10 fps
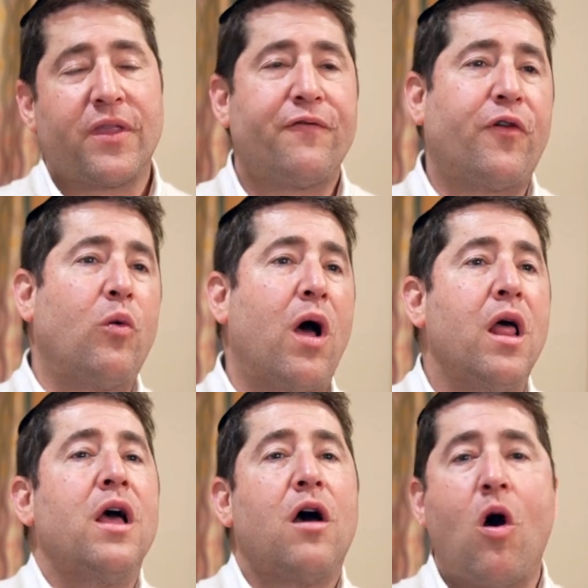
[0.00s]
For
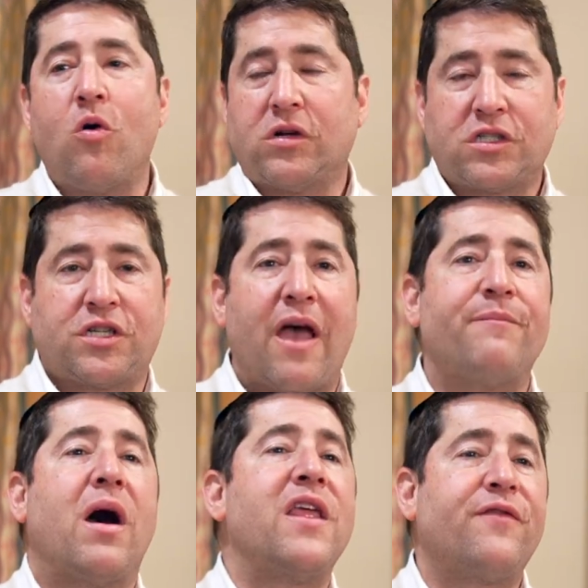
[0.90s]
what? Oh, to
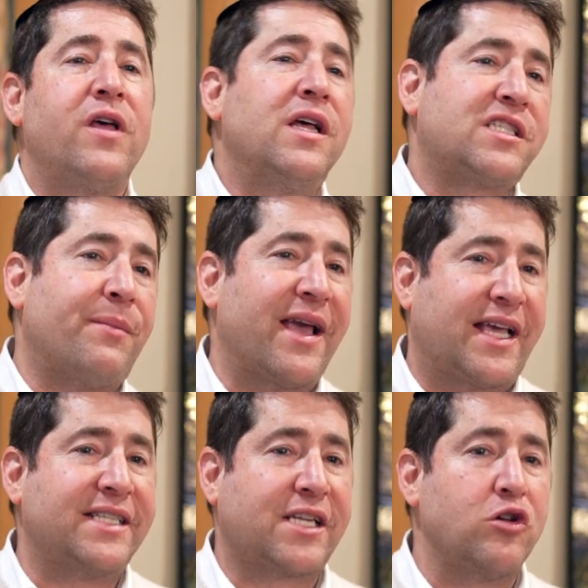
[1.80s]
have money so my
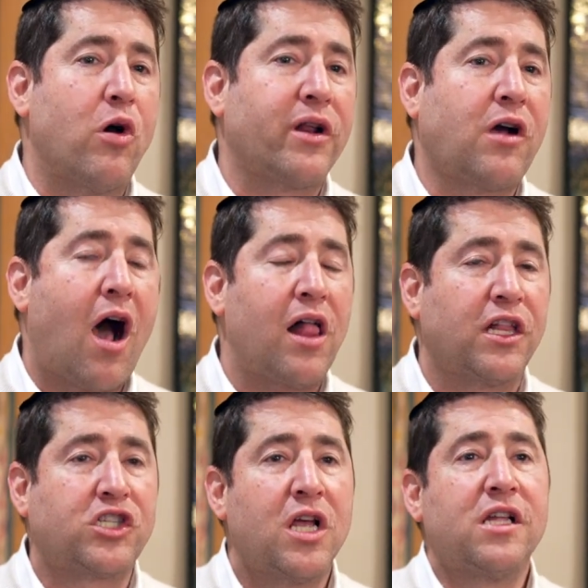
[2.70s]
kids can go to
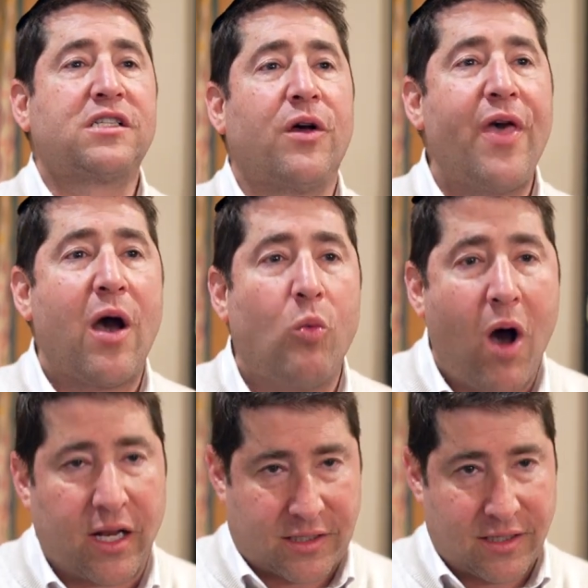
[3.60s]
college. So that
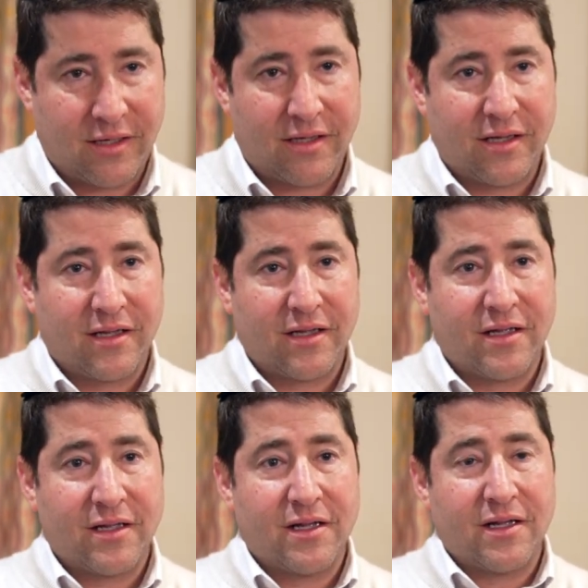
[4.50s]
what?
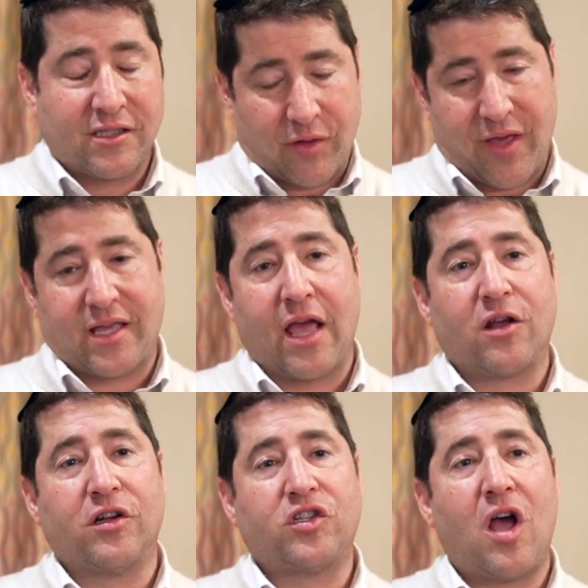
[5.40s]
So they can get a
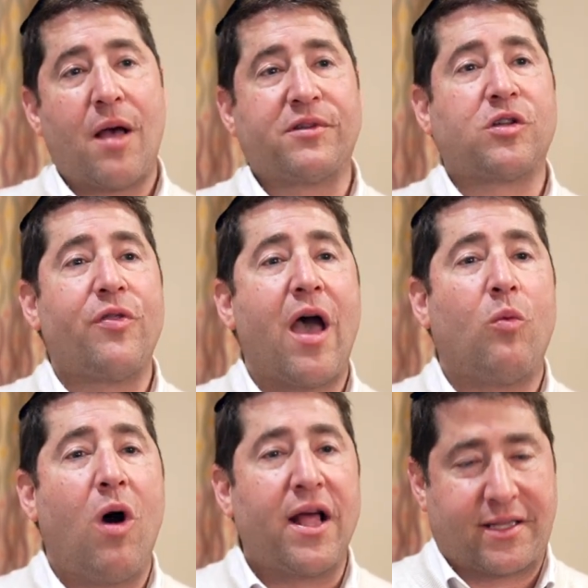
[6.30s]
good job. So that
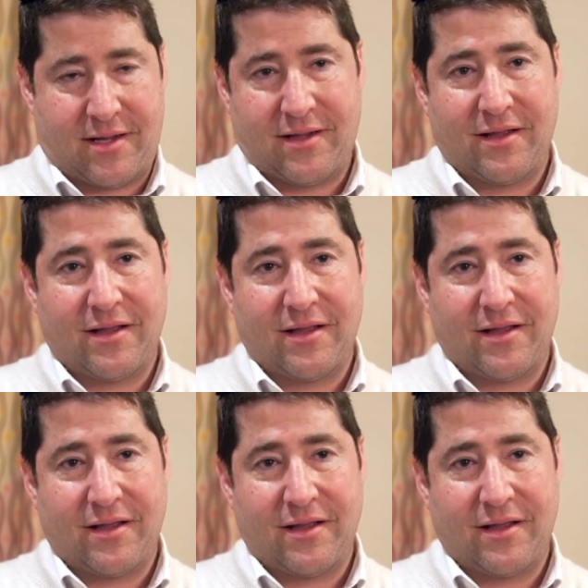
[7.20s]
what?